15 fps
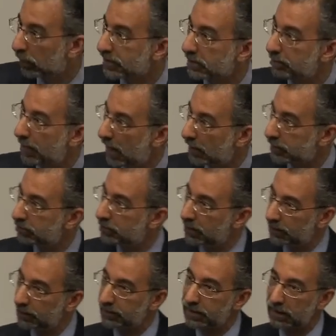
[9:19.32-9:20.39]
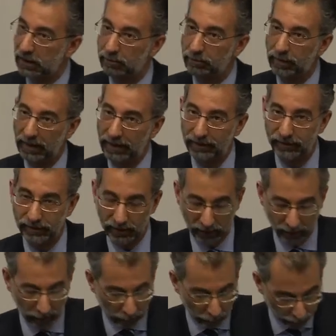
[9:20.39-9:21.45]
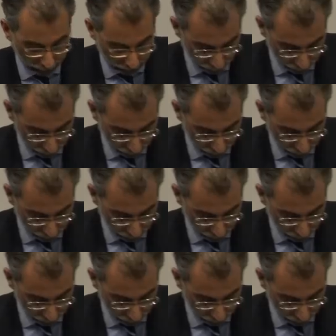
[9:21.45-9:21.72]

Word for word: was about a murder that took place on Well